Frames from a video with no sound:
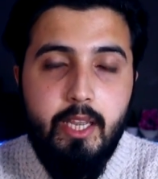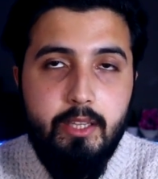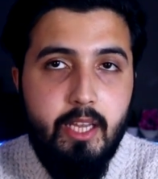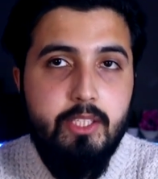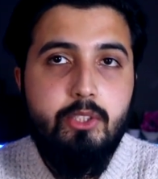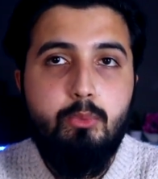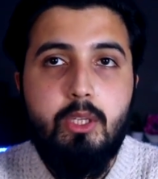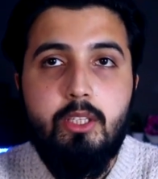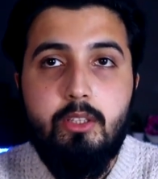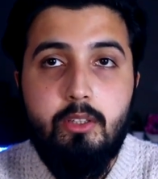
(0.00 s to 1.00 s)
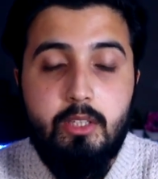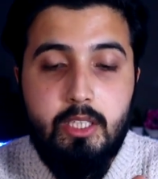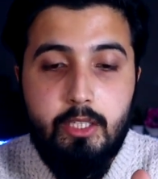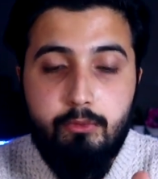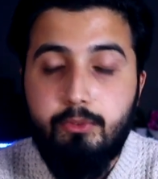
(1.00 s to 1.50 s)
And that's what
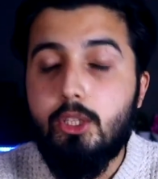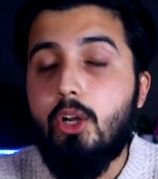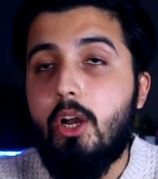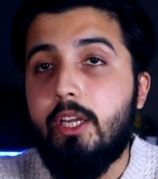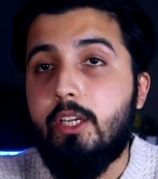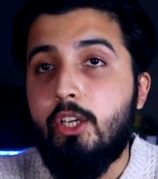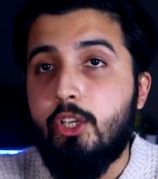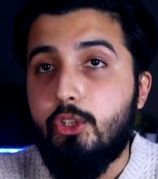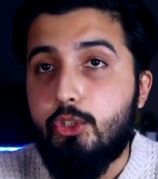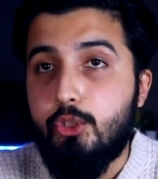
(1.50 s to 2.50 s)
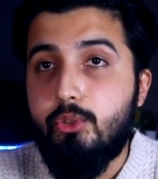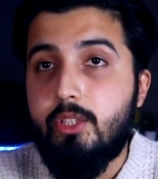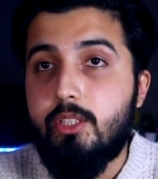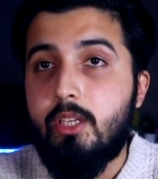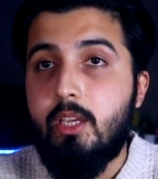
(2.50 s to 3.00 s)
the Philcoin
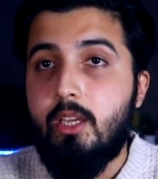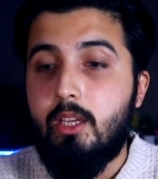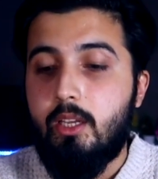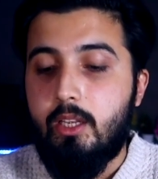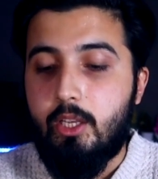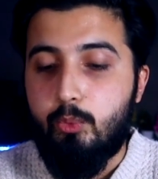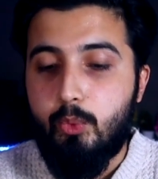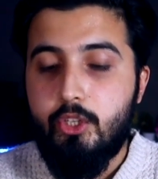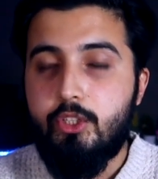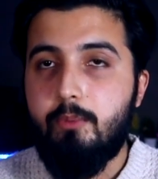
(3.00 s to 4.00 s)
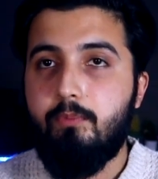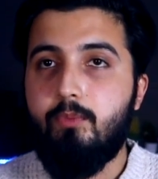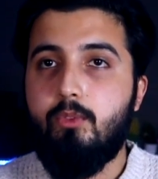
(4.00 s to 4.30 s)
uses, in which